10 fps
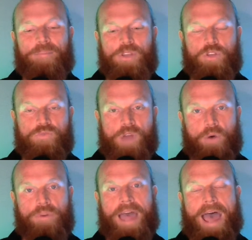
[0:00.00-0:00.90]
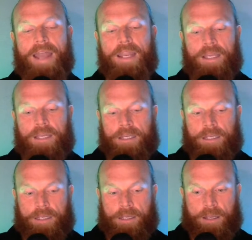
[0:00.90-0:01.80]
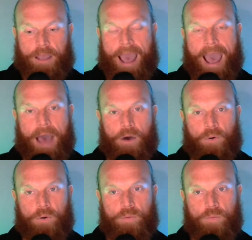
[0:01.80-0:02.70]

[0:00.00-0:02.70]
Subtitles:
you know that how